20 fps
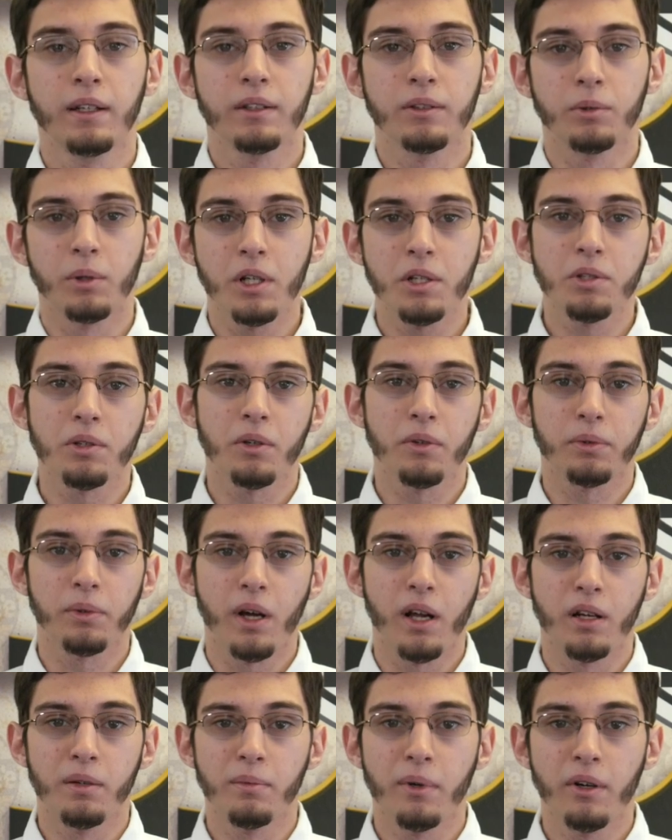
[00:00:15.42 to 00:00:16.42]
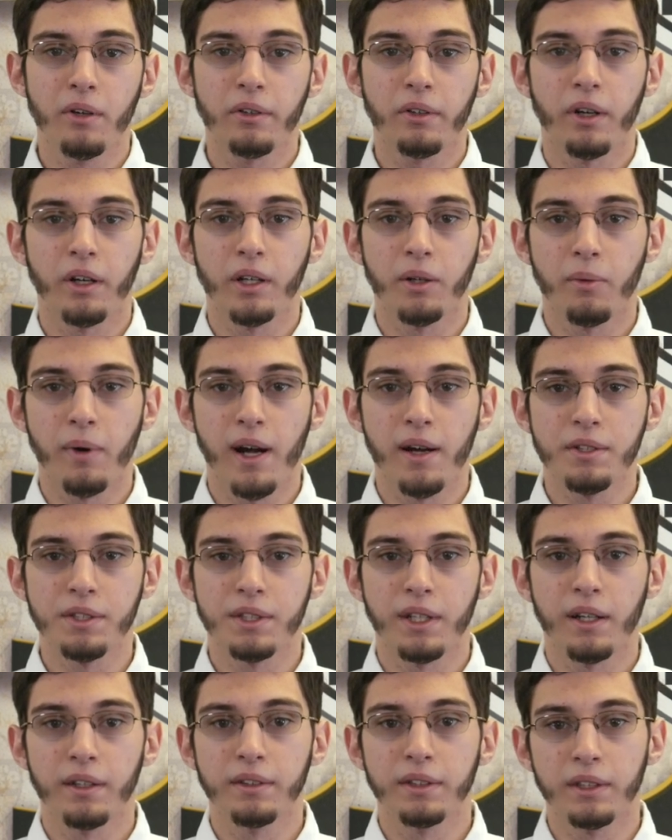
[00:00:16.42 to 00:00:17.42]
Traditional throttle mode on a WOW
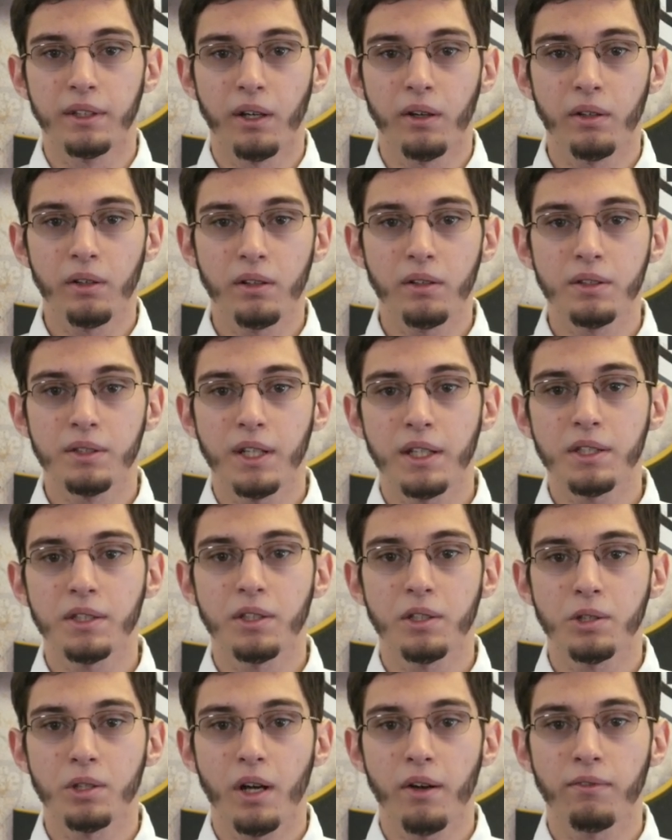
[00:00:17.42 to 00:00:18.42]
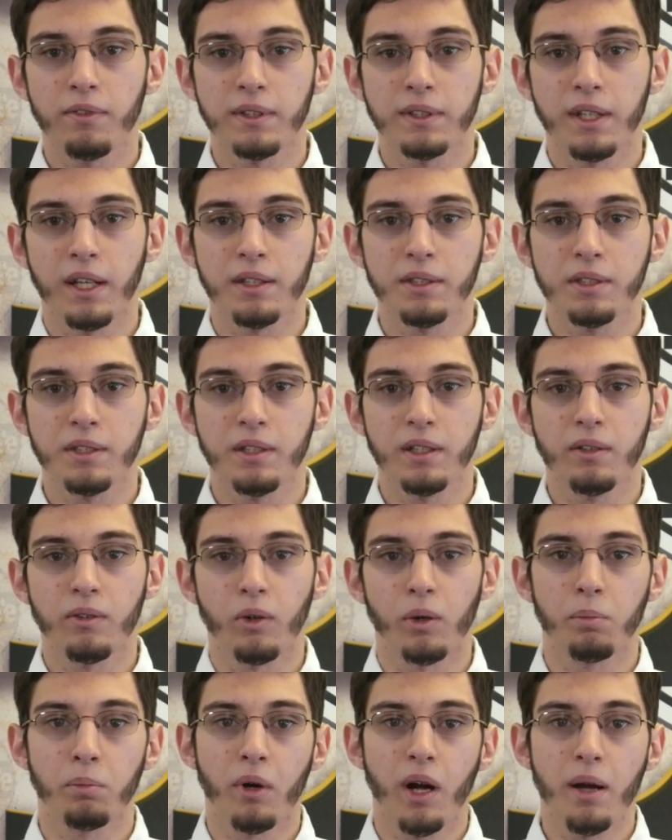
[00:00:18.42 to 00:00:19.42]
sound decoder sets the chuff intensity
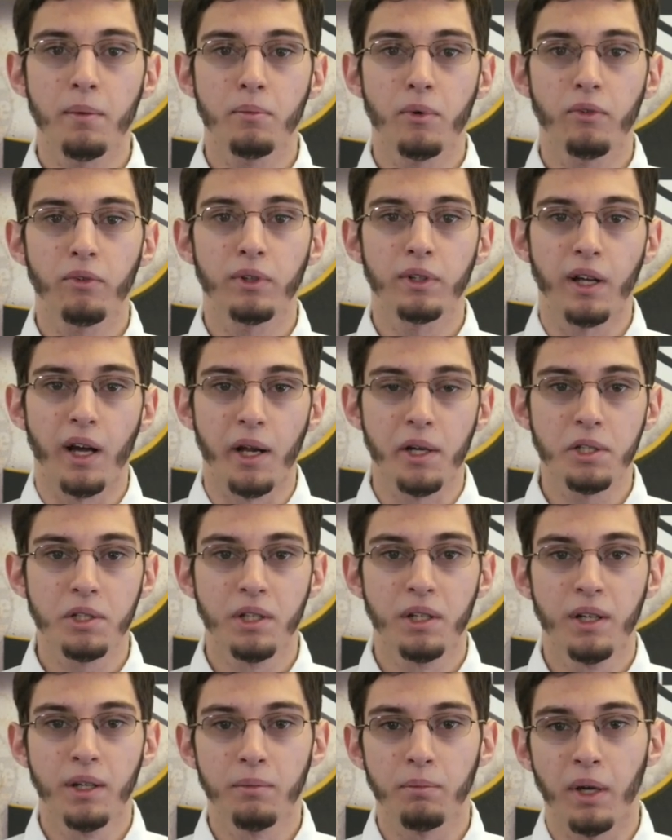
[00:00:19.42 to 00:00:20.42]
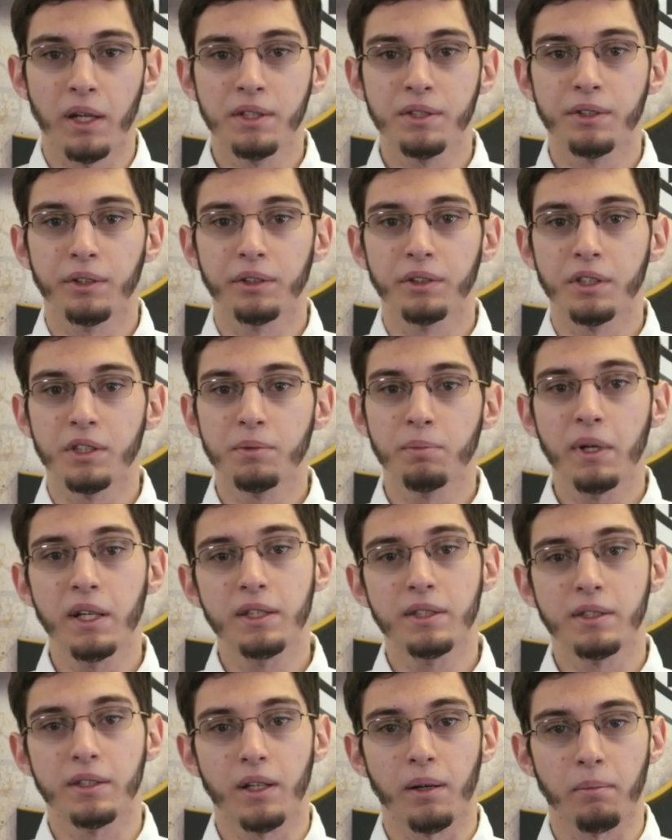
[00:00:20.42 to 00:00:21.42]
or prime mover notch based on the
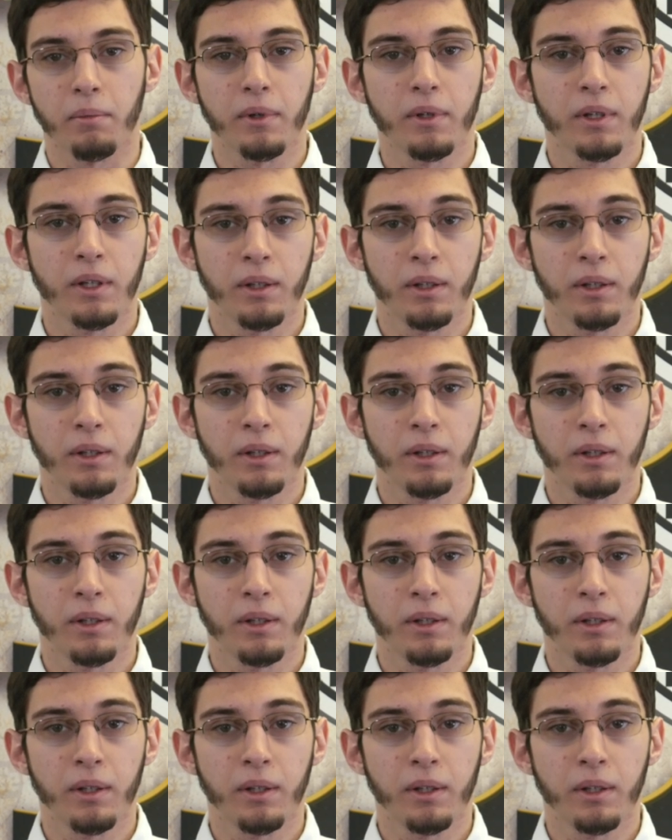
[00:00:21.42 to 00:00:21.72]
speed step